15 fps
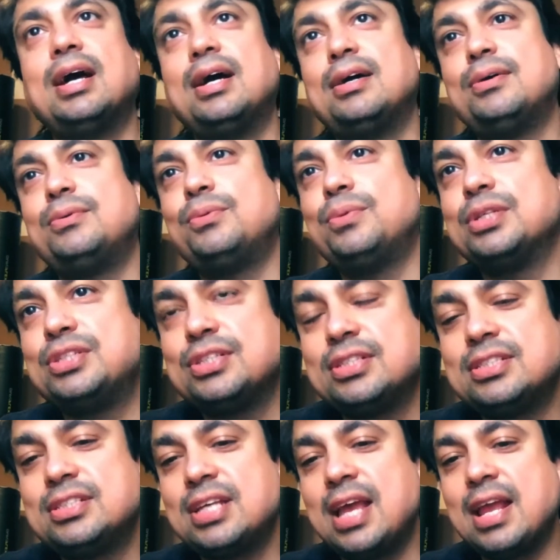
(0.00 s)
which
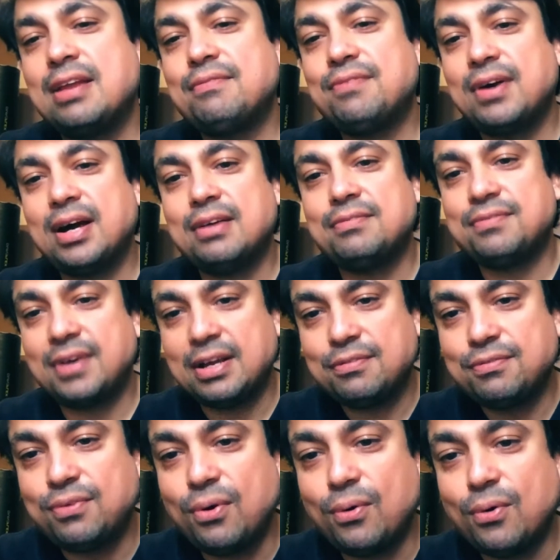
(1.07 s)
is
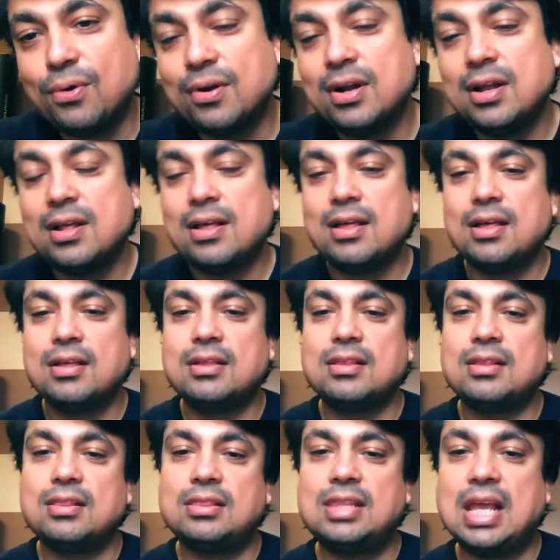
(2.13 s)
8554,
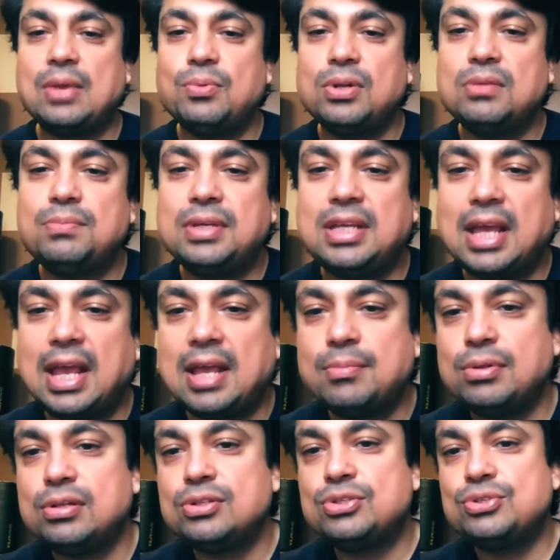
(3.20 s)
they will be
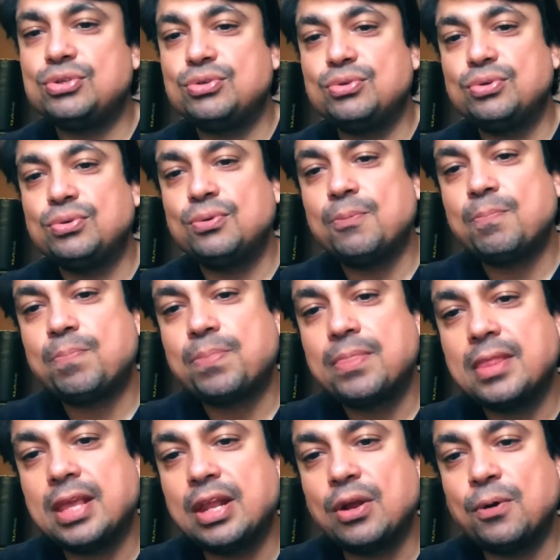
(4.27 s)
able to
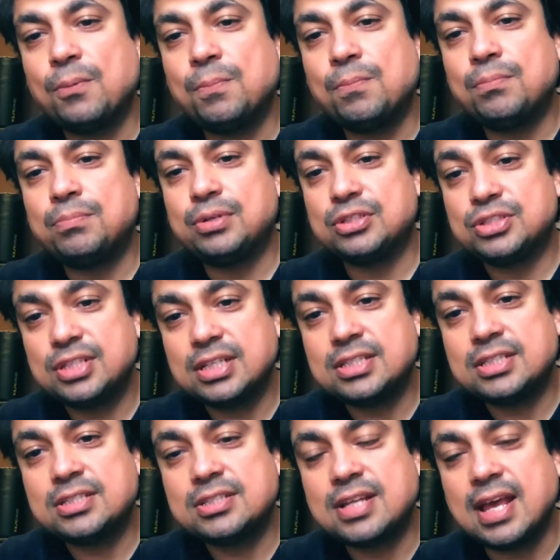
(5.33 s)

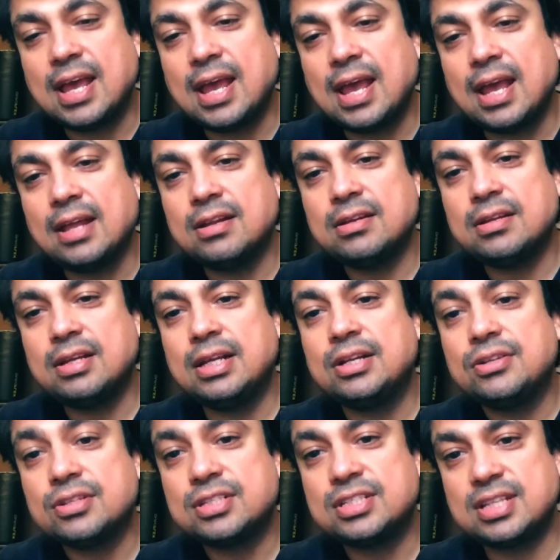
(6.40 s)
persist and
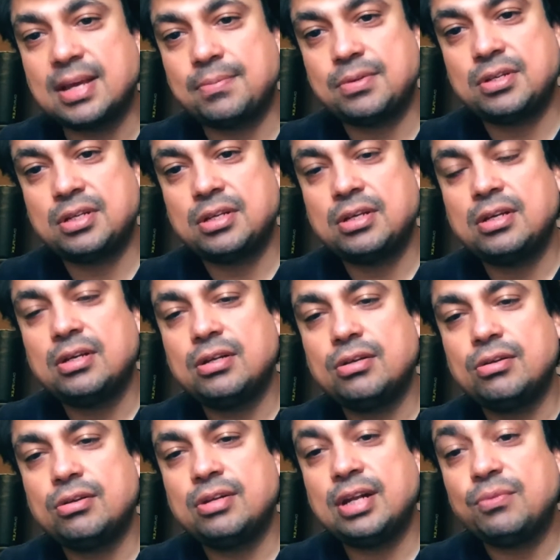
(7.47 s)
intercept
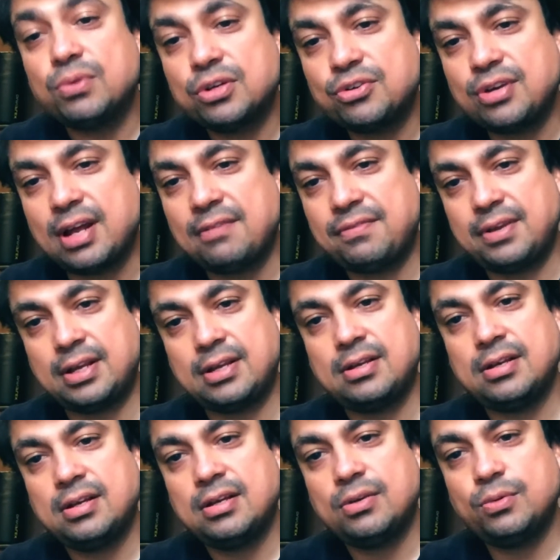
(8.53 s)
network traffic,
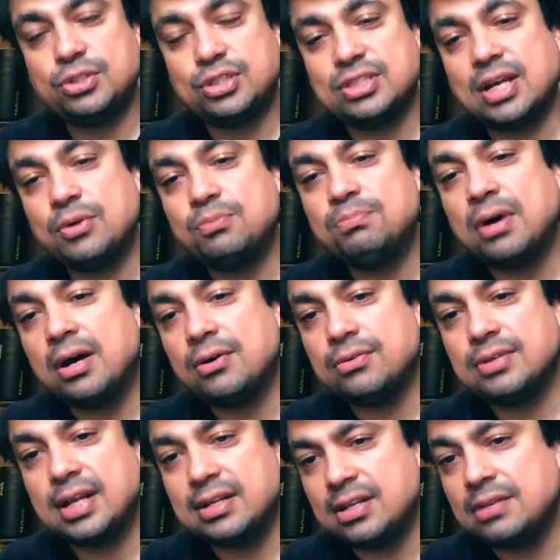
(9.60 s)
which is outbound
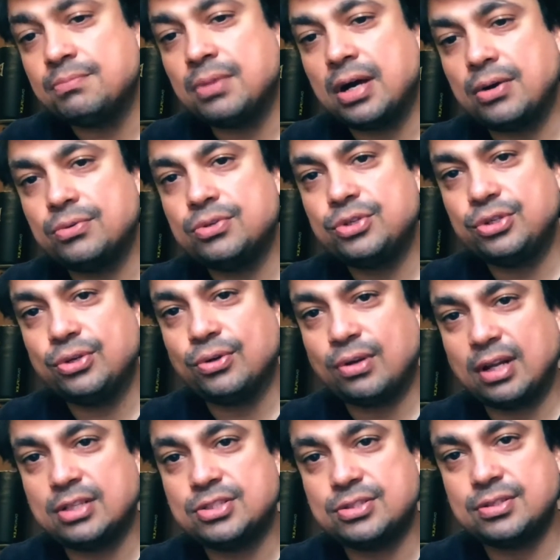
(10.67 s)
and inbound to your
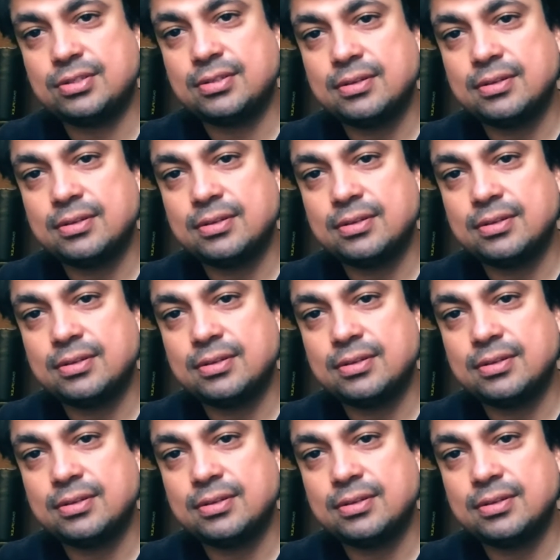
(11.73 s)
cluster,